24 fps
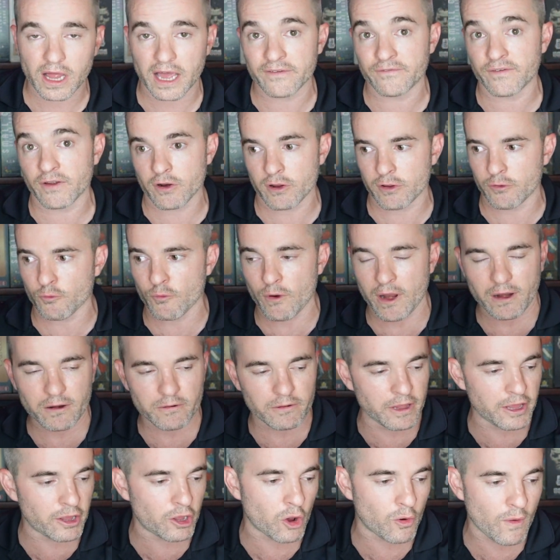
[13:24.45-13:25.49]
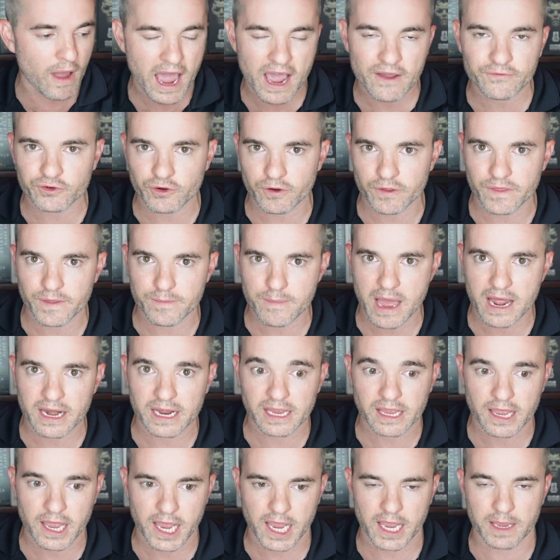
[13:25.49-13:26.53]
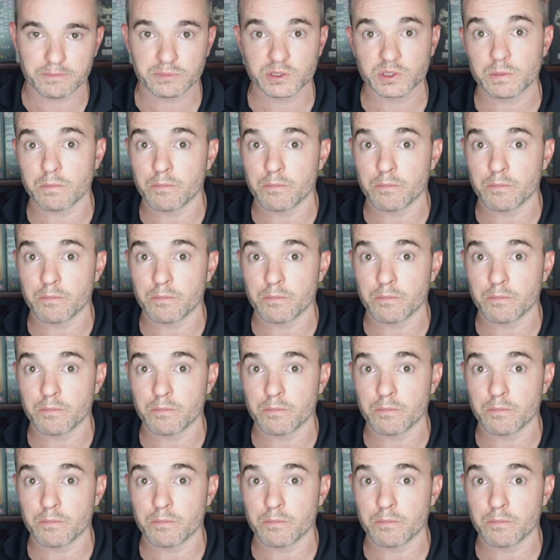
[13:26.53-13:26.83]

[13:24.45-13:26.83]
I very rarely go after thematic games,